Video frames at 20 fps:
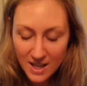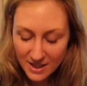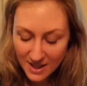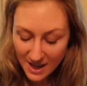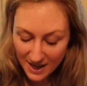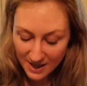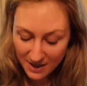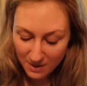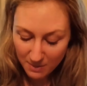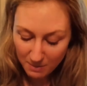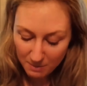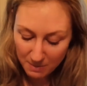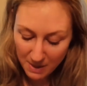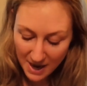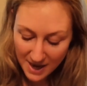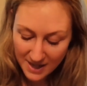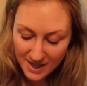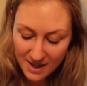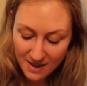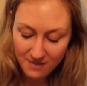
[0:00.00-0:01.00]
that
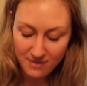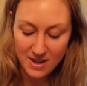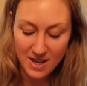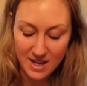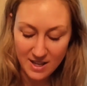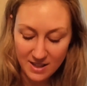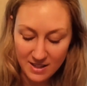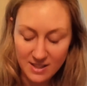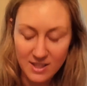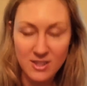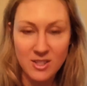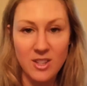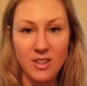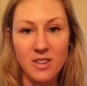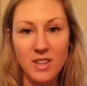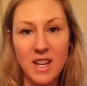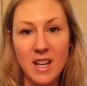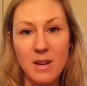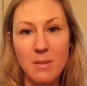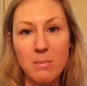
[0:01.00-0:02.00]
by giving, there's a
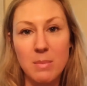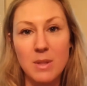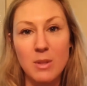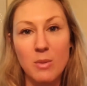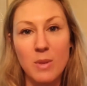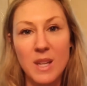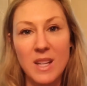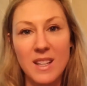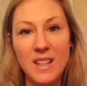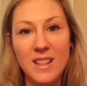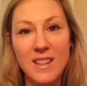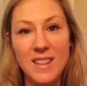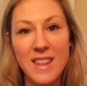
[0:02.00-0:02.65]
link between